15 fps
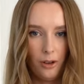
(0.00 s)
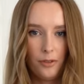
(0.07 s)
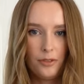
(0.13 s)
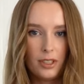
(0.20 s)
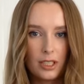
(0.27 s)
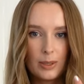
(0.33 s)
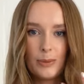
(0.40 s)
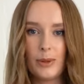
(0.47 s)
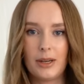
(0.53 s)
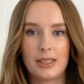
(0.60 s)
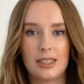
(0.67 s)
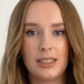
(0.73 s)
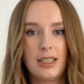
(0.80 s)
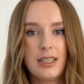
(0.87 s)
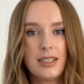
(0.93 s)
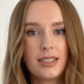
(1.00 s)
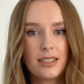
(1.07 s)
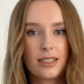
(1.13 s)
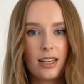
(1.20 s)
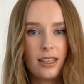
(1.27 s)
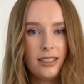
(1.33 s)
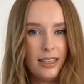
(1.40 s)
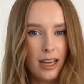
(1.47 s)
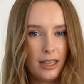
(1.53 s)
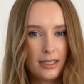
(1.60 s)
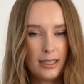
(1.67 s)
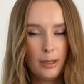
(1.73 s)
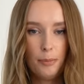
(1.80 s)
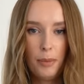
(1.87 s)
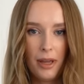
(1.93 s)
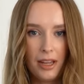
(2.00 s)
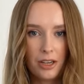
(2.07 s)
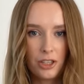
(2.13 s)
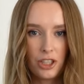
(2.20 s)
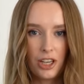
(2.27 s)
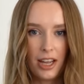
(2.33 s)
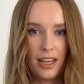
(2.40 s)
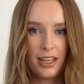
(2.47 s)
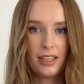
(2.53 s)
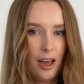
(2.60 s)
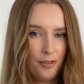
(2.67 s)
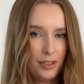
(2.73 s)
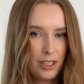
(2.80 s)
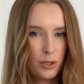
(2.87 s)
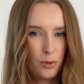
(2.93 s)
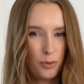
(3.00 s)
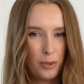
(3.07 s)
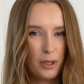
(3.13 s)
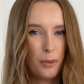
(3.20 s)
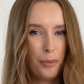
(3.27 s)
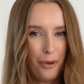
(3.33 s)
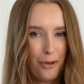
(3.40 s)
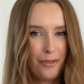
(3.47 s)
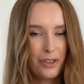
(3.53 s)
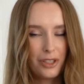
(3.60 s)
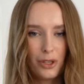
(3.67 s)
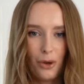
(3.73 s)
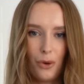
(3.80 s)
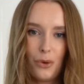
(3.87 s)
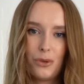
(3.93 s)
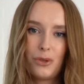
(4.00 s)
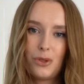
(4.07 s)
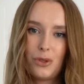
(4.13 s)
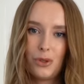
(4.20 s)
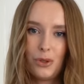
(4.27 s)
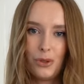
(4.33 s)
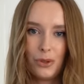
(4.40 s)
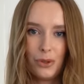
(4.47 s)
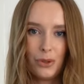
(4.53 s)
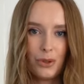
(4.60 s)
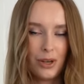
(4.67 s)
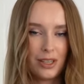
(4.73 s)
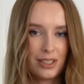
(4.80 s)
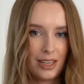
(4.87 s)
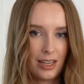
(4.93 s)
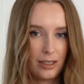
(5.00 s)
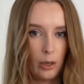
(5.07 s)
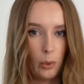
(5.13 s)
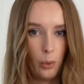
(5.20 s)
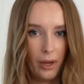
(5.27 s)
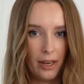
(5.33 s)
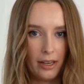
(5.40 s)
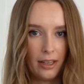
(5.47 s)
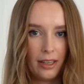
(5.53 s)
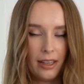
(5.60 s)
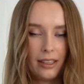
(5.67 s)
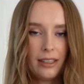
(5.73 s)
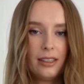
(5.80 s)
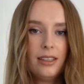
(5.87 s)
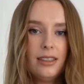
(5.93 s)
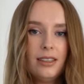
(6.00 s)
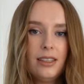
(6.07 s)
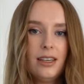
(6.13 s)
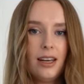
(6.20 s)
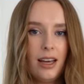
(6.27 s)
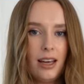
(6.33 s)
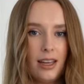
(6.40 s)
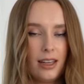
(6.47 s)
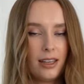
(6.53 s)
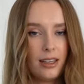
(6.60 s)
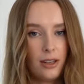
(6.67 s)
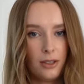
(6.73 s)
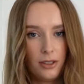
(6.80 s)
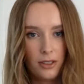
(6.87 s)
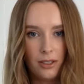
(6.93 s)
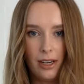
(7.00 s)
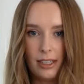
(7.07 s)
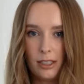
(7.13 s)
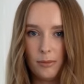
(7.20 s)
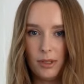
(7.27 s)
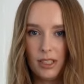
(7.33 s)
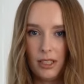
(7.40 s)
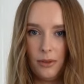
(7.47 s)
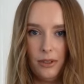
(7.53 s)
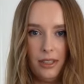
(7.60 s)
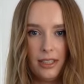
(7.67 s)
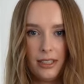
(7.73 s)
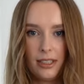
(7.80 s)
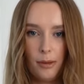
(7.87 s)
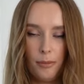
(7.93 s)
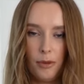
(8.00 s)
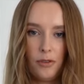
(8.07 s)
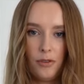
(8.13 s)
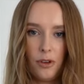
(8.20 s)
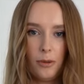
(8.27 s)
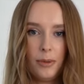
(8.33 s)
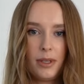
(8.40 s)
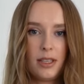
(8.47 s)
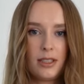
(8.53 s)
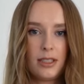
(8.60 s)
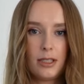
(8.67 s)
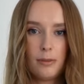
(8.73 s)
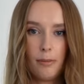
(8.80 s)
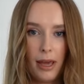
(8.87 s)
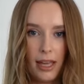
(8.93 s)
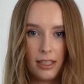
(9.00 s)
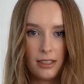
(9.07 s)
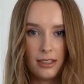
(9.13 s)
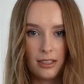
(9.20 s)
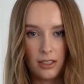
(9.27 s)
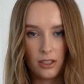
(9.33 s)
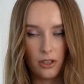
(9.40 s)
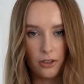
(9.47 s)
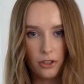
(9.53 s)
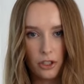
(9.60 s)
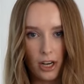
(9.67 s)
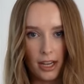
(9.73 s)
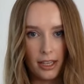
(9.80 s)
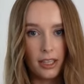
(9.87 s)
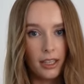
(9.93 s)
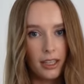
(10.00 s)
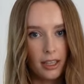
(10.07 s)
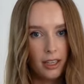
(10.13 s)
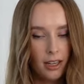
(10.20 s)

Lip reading: of this one. It is a dusty pink shade. I think this would be the perfect tone to attend a wedding. And I also like the material, as I said before, because it's matte and it's not shiny.